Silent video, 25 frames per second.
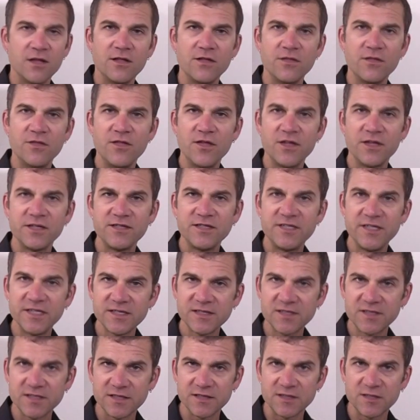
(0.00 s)
The
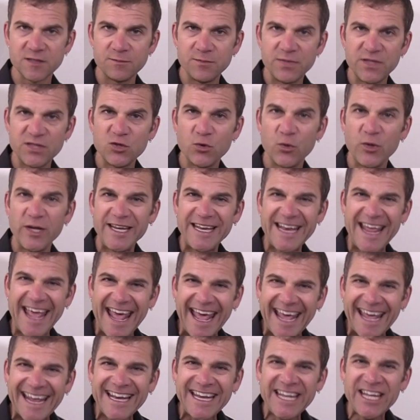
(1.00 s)
distance between
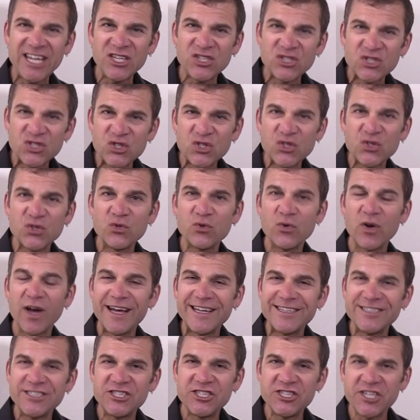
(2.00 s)
any two
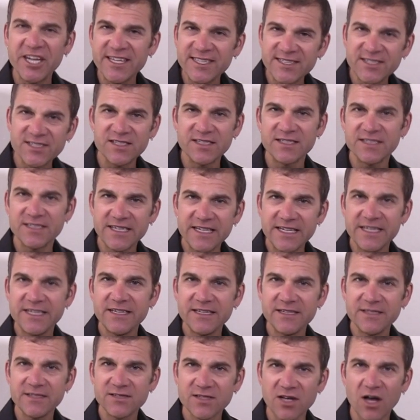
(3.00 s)
adjacent
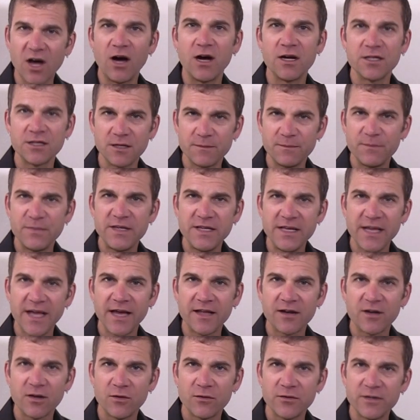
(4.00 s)
keys on the
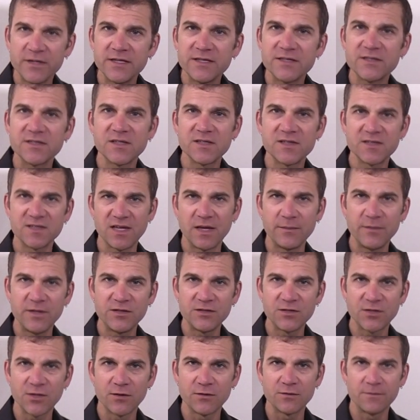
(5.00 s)
piano is a
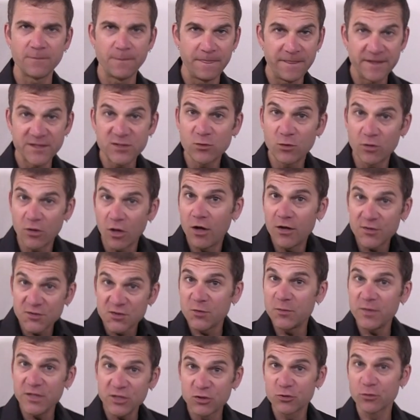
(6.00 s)
semitone. And this will also
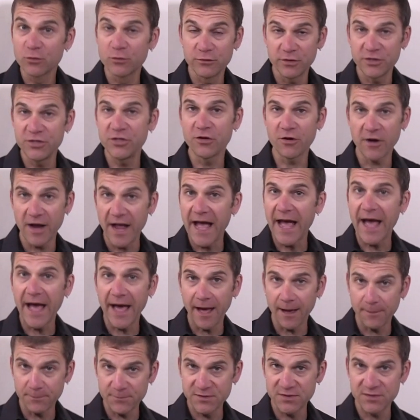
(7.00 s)
be true in your
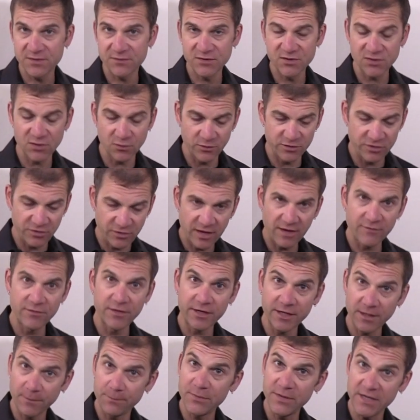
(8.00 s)
apps. So when you have
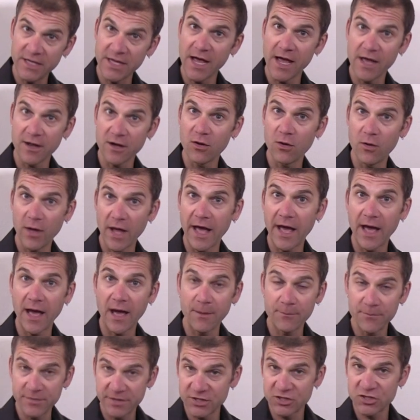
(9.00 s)
like a piano
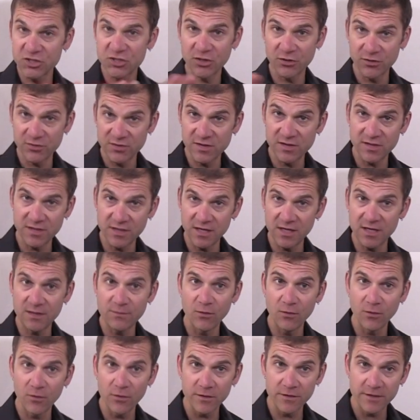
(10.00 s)
app and it shows you the
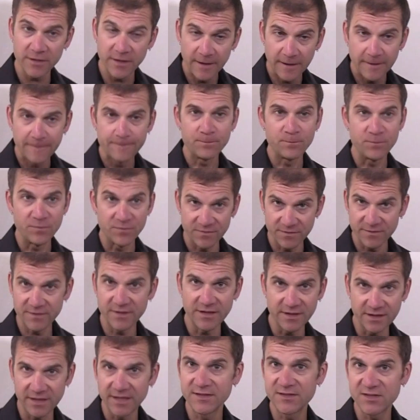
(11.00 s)
keyboard,
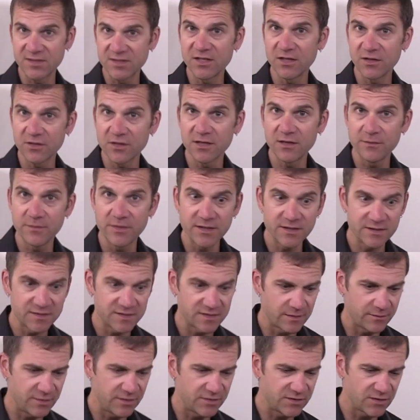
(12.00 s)
it's still going to be a
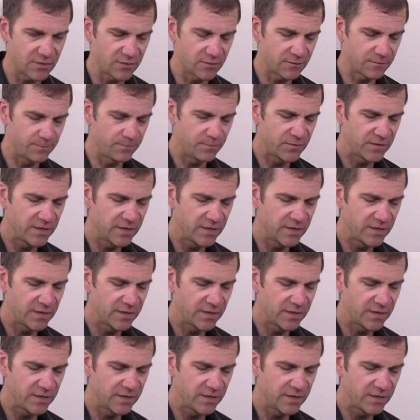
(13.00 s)
semitone.